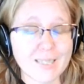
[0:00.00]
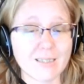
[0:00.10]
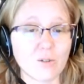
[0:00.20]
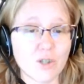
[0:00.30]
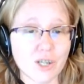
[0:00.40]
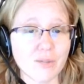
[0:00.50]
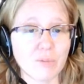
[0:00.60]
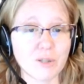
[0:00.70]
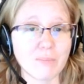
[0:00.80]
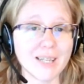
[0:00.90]
Don't judge a
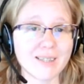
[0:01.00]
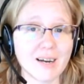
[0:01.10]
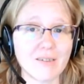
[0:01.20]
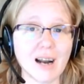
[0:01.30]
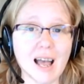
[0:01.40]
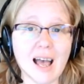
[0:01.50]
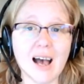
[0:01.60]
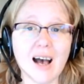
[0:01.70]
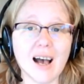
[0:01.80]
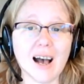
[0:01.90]
book by its cover.
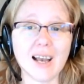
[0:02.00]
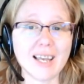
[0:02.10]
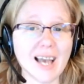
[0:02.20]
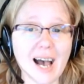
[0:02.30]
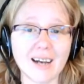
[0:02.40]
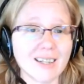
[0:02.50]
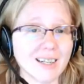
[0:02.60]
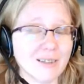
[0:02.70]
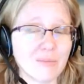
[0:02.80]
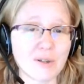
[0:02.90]
Yeah,
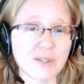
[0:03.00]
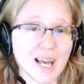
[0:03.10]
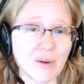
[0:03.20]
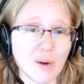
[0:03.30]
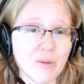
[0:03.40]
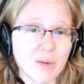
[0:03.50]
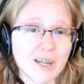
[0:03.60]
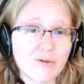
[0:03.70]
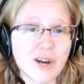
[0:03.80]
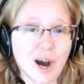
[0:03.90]
100%, right? We
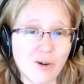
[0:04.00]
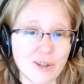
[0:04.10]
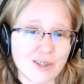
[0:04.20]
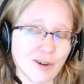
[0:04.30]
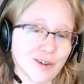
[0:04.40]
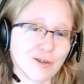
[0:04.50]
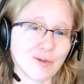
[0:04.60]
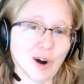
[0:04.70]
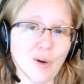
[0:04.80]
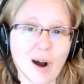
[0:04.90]
don't know the struggles
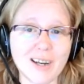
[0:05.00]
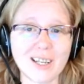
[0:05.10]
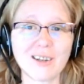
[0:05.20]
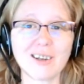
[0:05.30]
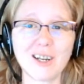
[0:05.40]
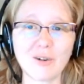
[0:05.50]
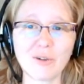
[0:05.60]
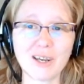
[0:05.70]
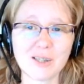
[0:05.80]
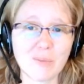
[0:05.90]
we're all walking, you
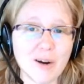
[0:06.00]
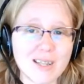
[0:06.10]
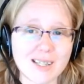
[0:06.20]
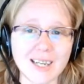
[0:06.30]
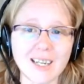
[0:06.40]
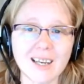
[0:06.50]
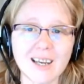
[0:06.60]
know, experiencing.